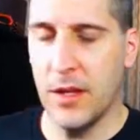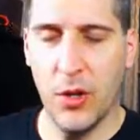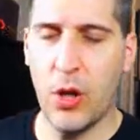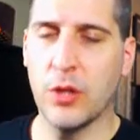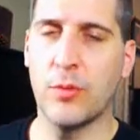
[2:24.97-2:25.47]
an
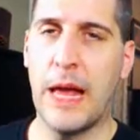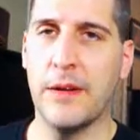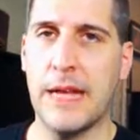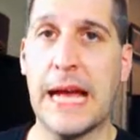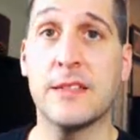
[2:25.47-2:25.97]

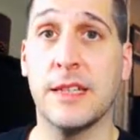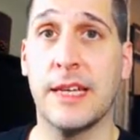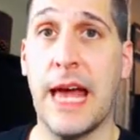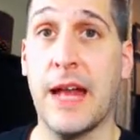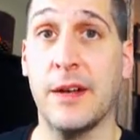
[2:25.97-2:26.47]
all-around
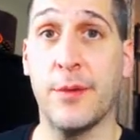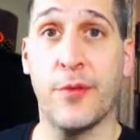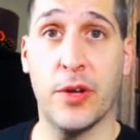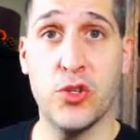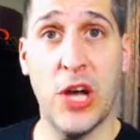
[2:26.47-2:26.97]
excellent candidate
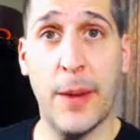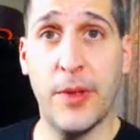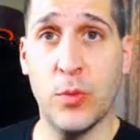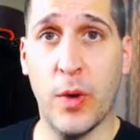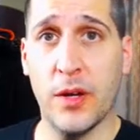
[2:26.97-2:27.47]
for any job
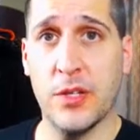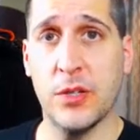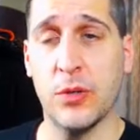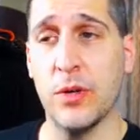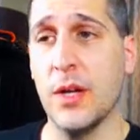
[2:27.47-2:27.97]
that you want to
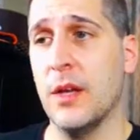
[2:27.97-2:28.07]
do,